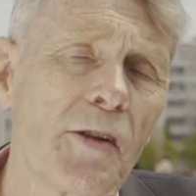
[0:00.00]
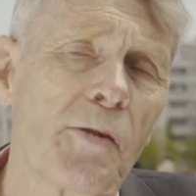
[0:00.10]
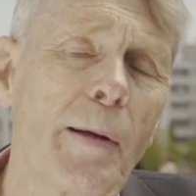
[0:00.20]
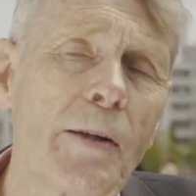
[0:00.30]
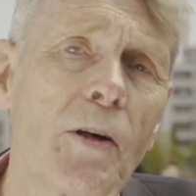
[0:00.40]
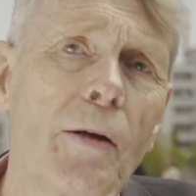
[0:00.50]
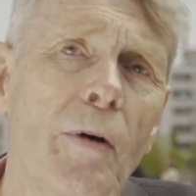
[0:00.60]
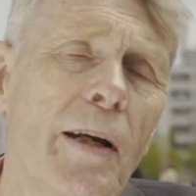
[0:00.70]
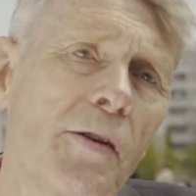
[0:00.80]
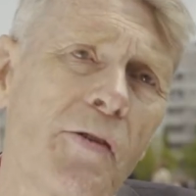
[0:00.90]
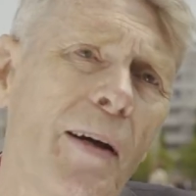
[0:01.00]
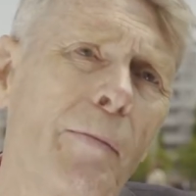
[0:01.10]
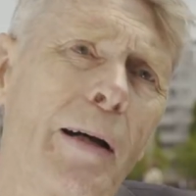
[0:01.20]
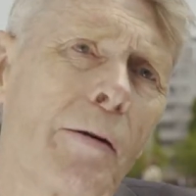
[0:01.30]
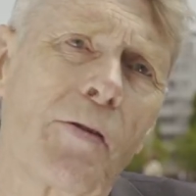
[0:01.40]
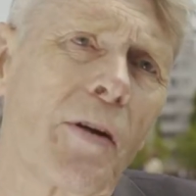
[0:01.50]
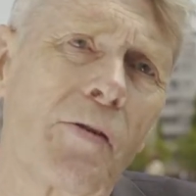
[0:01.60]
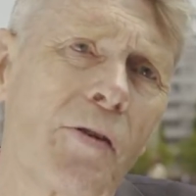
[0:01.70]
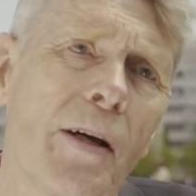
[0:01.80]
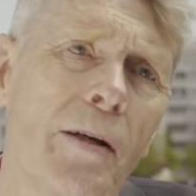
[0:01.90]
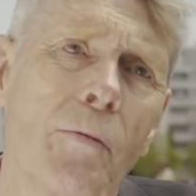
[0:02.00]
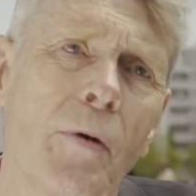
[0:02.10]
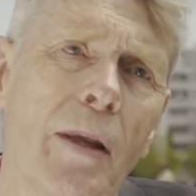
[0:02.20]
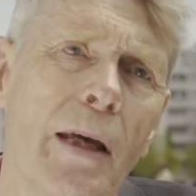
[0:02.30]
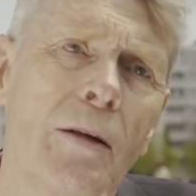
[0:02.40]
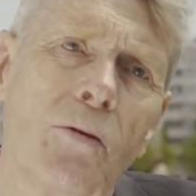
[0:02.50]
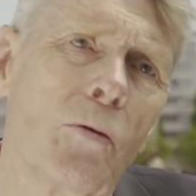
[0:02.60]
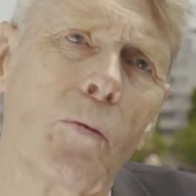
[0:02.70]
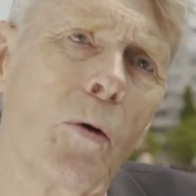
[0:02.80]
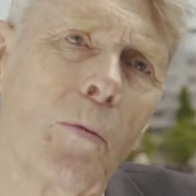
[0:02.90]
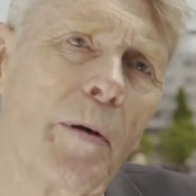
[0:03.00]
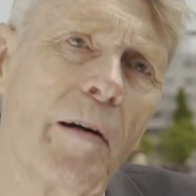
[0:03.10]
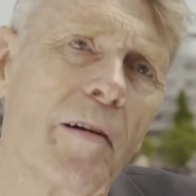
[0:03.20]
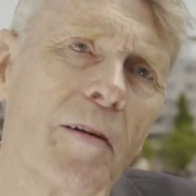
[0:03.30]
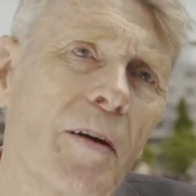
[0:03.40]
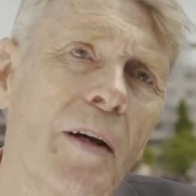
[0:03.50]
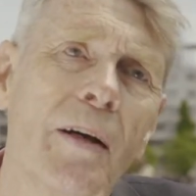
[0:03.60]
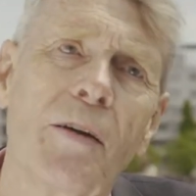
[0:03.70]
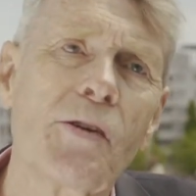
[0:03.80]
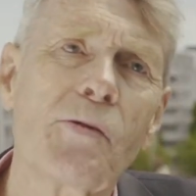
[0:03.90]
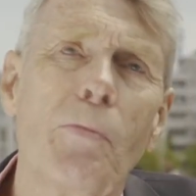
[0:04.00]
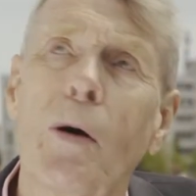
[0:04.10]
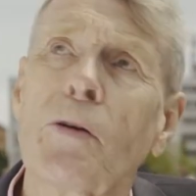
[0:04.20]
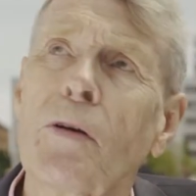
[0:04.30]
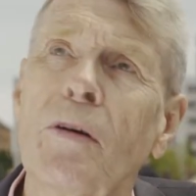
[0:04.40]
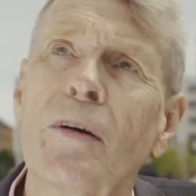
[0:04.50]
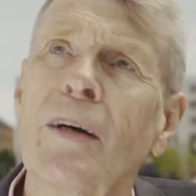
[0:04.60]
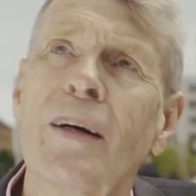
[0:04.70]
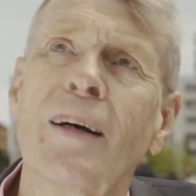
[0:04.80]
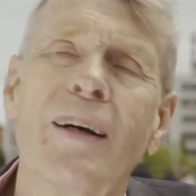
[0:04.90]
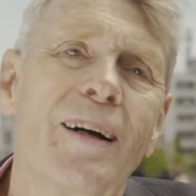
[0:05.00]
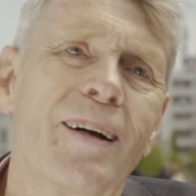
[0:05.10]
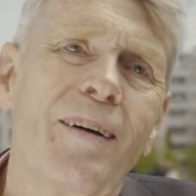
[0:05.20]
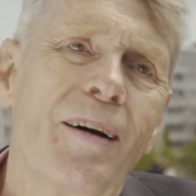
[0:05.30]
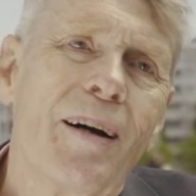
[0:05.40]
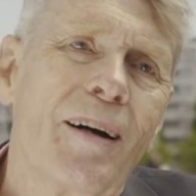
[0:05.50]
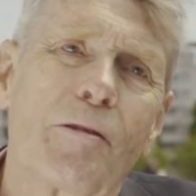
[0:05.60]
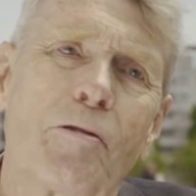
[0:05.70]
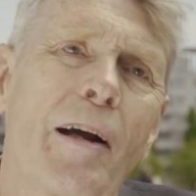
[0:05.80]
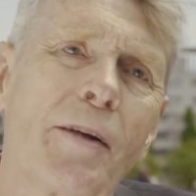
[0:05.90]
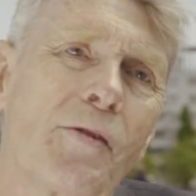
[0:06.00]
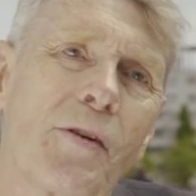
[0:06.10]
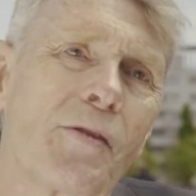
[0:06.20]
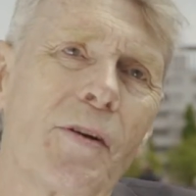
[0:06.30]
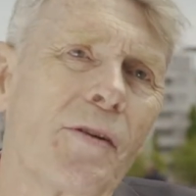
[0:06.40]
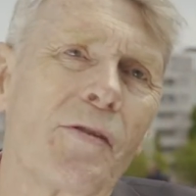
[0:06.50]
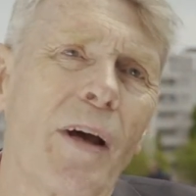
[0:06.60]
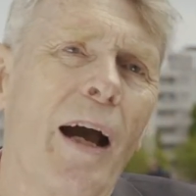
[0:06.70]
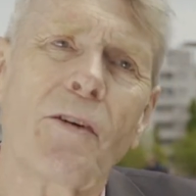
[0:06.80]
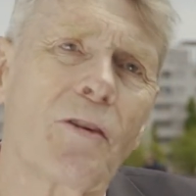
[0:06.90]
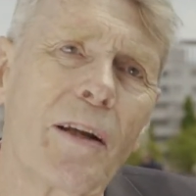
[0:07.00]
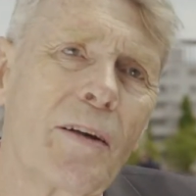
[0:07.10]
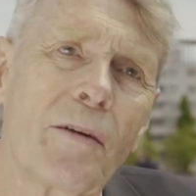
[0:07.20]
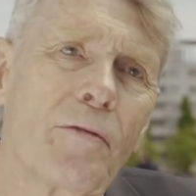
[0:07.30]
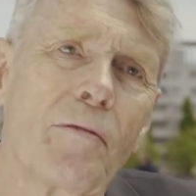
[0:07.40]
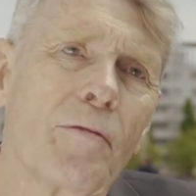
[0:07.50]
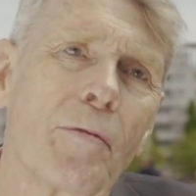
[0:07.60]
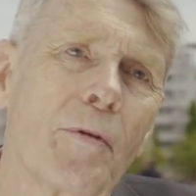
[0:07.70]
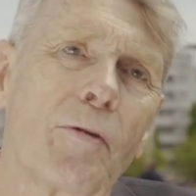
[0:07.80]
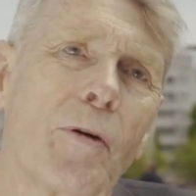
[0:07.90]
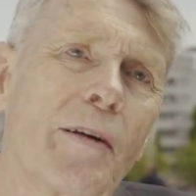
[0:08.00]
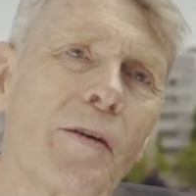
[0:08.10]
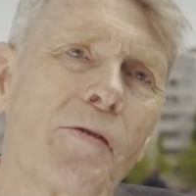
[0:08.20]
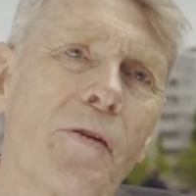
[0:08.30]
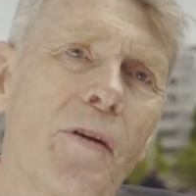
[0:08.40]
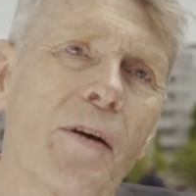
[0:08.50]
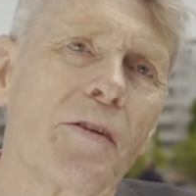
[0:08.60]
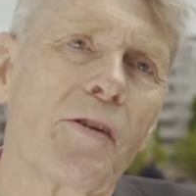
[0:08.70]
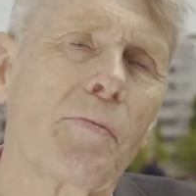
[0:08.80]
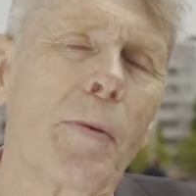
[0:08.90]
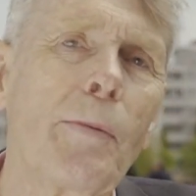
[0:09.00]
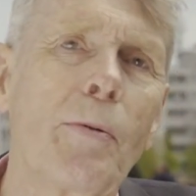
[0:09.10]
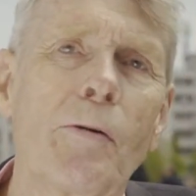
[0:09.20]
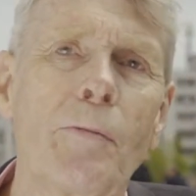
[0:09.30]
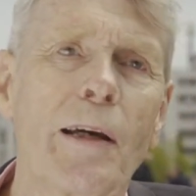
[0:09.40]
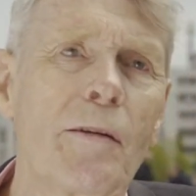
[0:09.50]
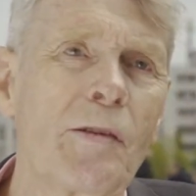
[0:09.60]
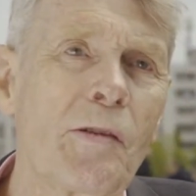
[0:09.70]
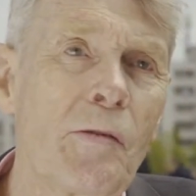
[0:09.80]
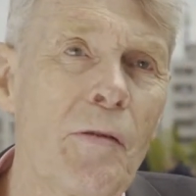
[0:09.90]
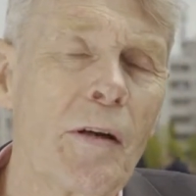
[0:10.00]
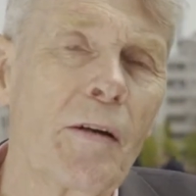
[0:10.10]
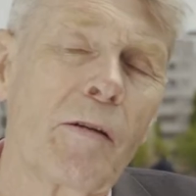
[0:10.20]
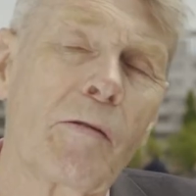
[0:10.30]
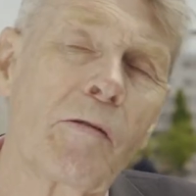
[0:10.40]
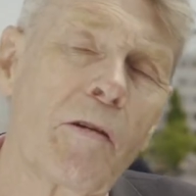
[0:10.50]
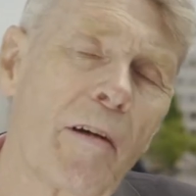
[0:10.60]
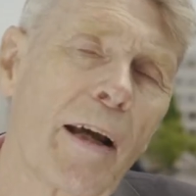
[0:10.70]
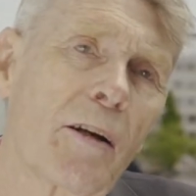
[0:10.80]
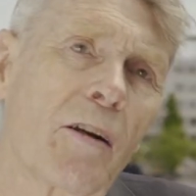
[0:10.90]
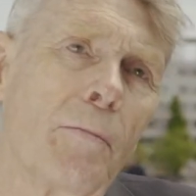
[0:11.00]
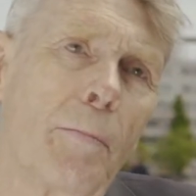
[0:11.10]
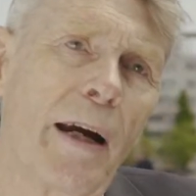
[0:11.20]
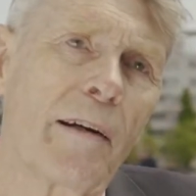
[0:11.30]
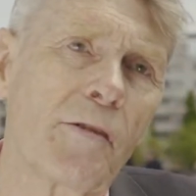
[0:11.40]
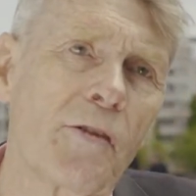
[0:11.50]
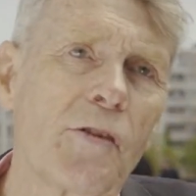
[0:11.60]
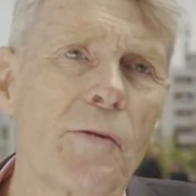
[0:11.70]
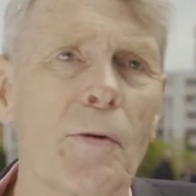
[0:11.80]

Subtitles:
especially when it's somehow associated with interwar period. This modern crisis is utterly different from the 20s and 30s. People who make direct comparisons